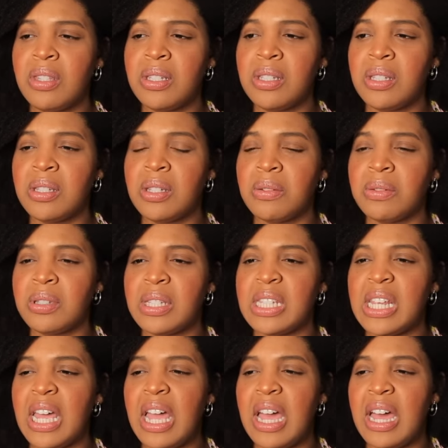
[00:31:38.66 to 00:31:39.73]
This is so
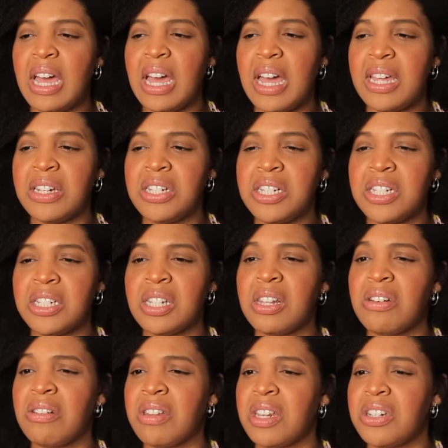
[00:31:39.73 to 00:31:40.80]
sad. She's
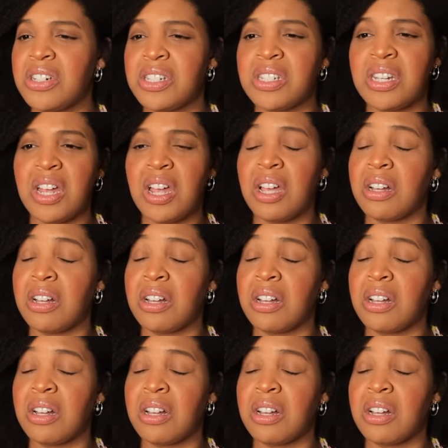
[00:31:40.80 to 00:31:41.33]
literally just like,